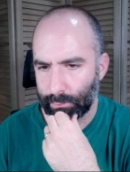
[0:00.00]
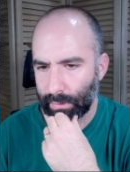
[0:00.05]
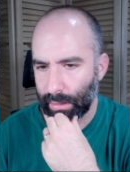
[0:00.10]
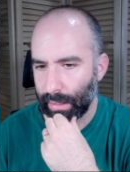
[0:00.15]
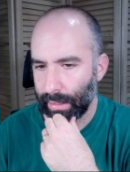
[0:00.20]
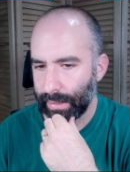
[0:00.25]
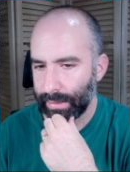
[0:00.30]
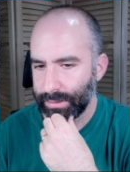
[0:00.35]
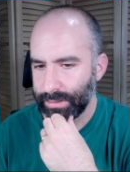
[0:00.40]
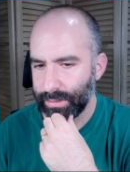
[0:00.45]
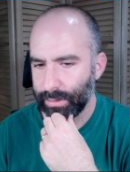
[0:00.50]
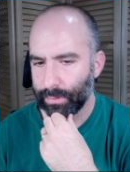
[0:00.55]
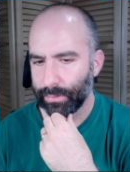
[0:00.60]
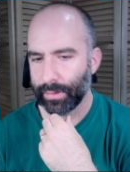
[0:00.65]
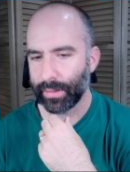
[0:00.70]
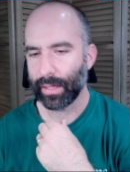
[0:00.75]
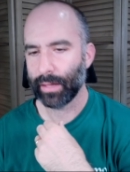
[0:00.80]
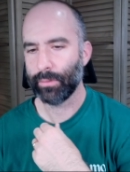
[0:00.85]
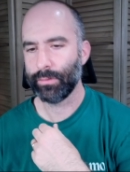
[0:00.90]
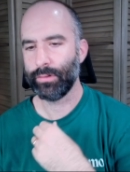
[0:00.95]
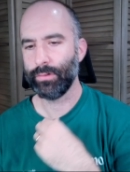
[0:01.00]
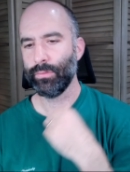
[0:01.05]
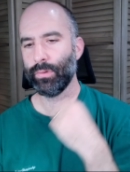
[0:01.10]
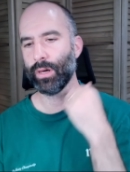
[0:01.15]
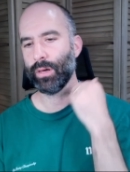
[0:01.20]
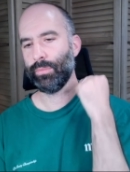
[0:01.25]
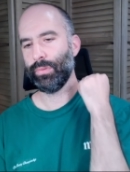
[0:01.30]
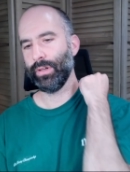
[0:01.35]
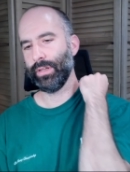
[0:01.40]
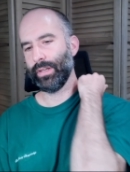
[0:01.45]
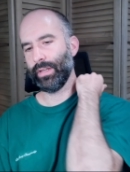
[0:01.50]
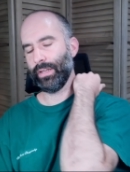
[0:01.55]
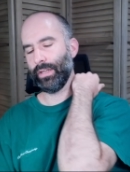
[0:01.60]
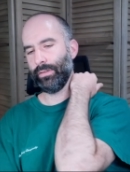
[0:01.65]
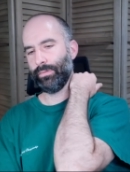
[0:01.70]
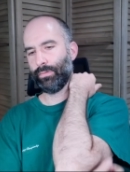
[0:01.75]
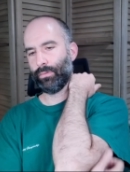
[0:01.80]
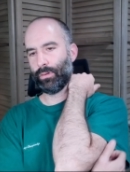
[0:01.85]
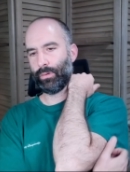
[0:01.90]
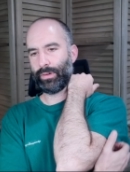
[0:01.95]
I actually don't think I do want to play knight
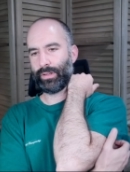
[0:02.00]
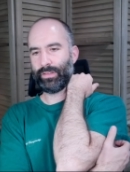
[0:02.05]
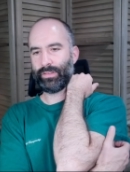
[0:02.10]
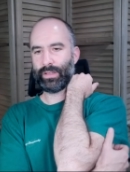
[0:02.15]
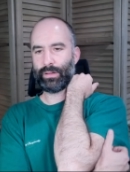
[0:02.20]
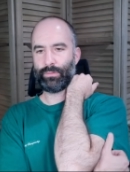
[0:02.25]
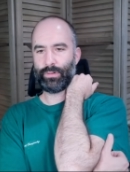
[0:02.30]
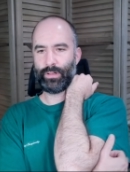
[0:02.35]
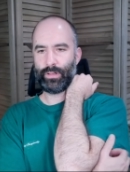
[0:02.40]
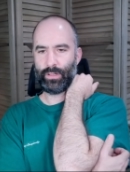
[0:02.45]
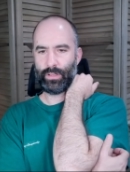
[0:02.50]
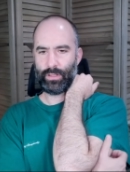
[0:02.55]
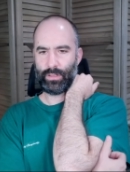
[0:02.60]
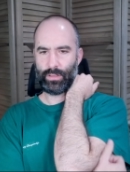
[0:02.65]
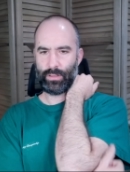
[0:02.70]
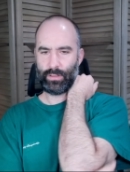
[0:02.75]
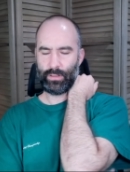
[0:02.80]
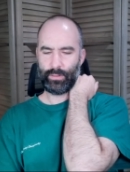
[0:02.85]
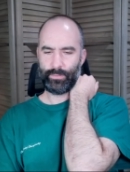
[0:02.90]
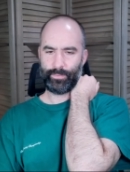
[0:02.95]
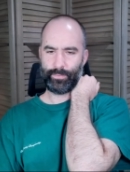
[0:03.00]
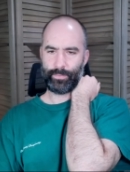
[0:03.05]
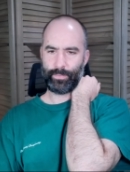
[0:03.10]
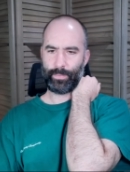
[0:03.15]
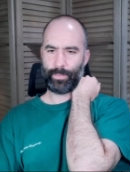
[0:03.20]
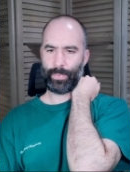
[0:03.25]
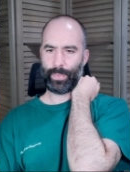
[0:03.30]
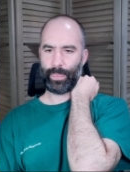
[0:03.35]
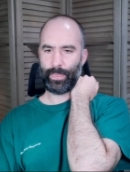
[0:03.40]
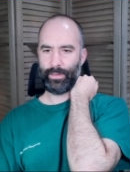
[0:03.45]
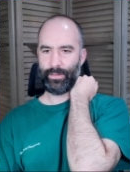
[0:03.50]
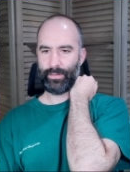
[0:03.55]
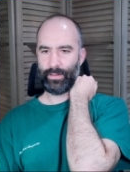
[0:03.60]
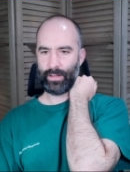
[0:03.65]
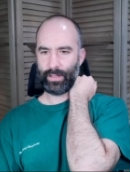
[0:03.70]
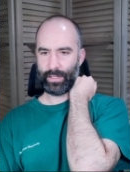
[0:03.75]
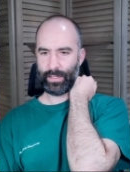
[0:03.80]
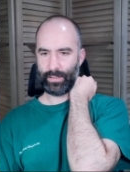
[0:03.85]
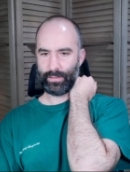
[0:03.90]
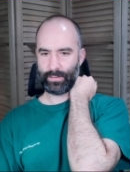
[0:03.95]
e4 because this
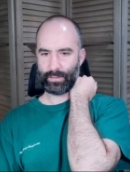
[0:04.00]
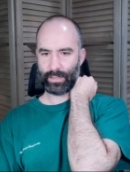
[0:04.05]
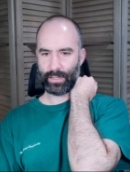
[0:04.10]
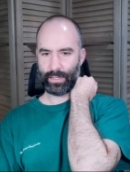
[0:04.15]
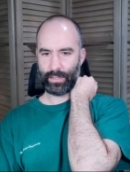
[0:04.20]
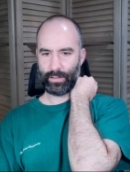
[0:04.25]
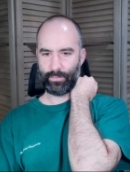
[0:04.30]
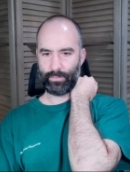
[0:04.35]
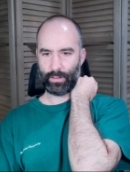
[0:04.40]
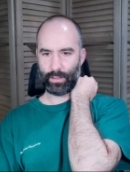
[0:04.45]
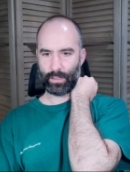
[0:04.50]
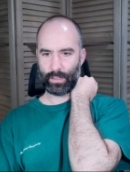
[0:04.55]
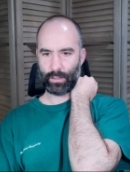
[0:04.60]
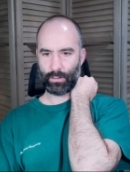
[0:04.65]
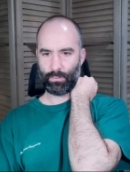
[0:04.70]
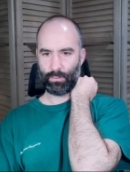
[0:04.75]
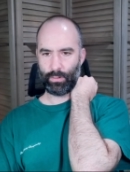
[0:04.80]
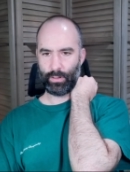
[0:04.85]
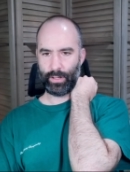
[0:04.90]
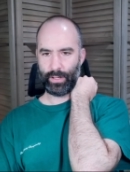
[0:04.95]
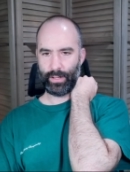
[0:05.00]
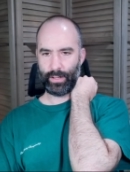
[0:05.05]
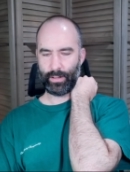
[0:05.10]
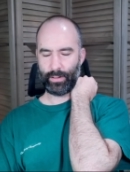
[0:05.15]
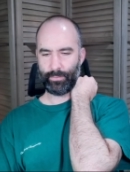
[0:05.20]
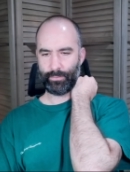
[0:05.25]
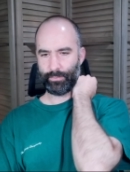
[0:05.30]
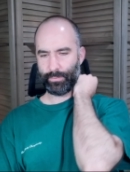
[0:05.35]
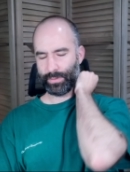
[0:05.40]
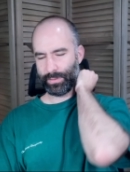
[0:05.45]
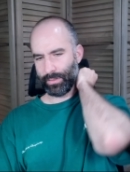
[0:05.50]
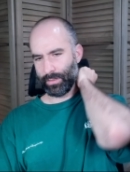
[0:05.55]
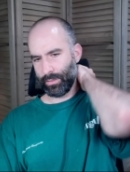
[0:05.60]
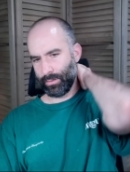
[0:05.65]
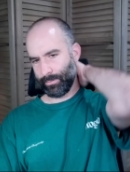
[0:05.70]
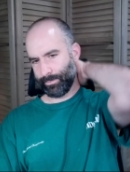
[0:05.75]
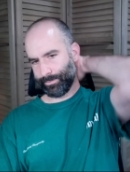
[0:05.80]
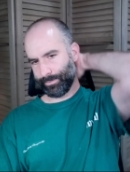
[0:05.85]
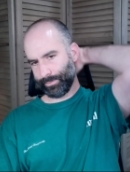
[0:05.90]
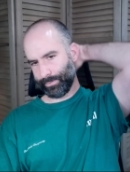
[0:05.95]
knight is kind of awkward here.
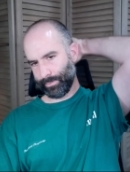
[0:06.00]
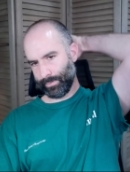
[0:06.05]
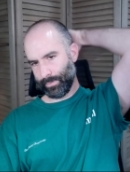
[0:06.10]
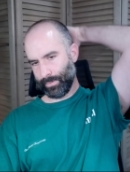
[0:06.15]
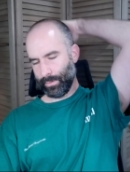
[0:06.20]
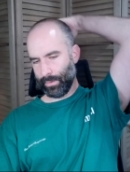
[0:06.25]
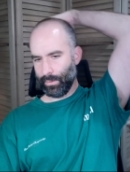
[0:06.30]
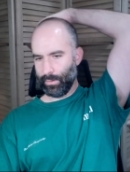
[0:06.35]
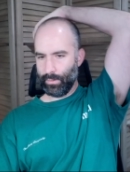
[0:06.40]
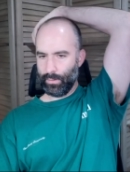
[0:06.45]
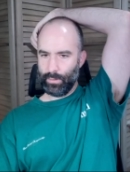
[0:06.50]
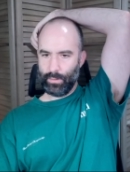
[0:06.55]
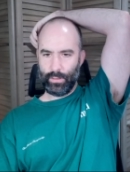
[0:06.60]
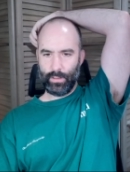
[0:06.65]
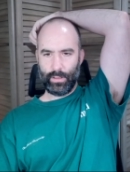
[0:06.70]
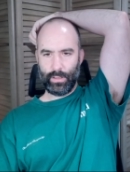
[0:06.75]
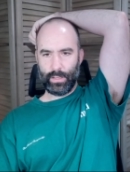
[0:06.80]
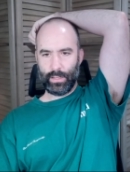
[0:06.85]
So how